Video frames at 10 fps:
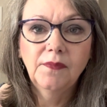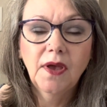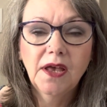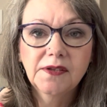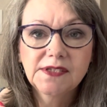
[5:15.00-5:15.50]

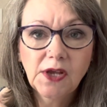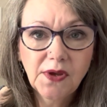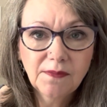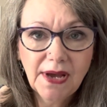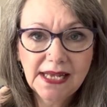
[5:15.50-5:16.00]
a
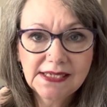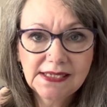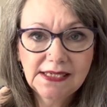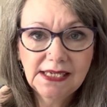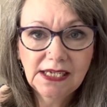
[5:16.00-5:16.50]
sewing
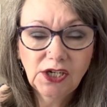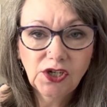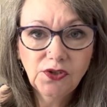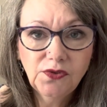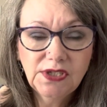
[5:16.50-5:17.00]
pattern
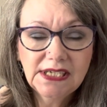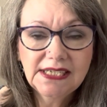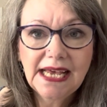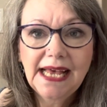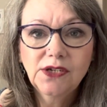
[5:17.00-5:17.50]

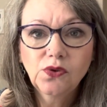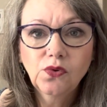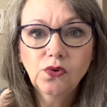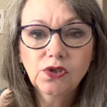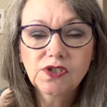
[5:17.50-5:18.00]
included and
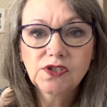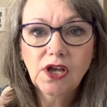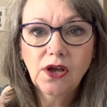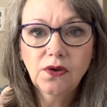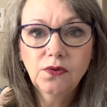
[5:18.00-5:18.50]

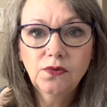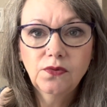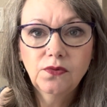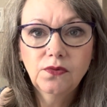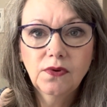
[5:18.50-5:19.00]

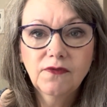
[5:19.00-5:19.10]
also